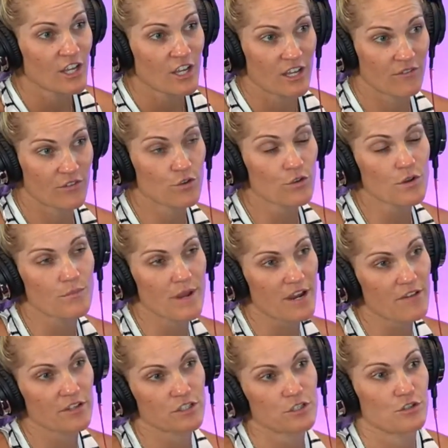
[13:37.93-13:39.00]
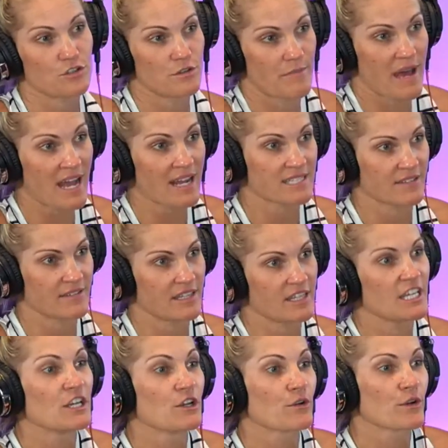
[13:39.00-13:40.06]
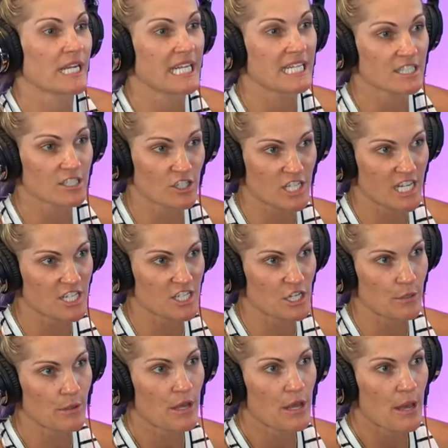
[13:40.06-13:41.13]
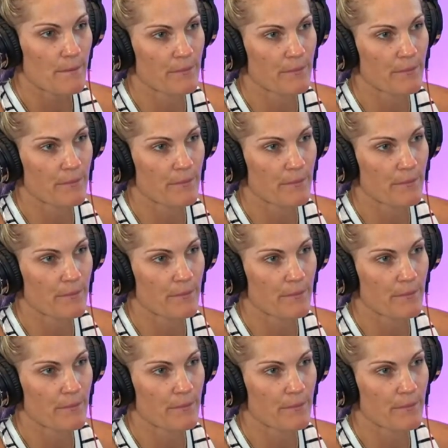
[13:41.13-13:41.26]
If you compare the backs of it, the ingredients are changing.